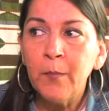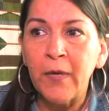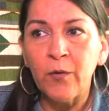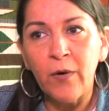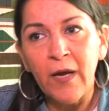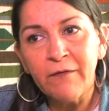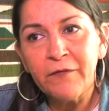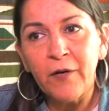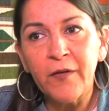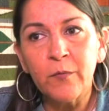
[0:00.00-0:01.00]
My
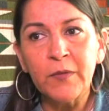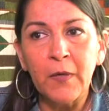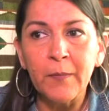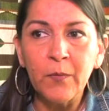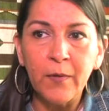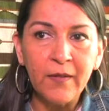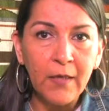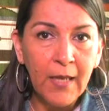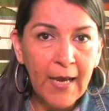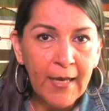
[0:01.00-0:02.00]
grandfather was probably one of the
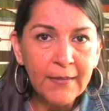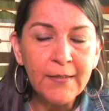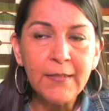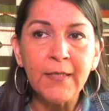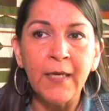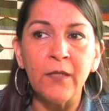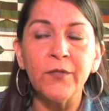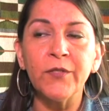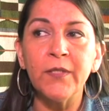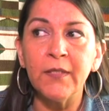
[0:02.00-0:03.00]
last
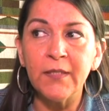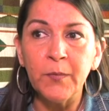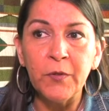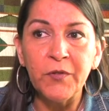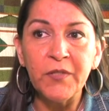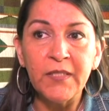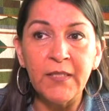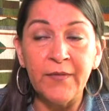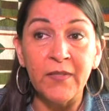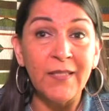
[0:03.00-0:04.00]
elders in this community to
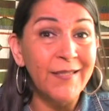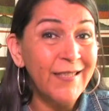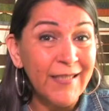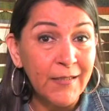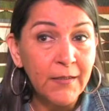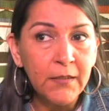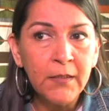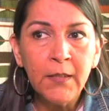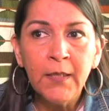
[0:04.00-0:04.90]
even see it.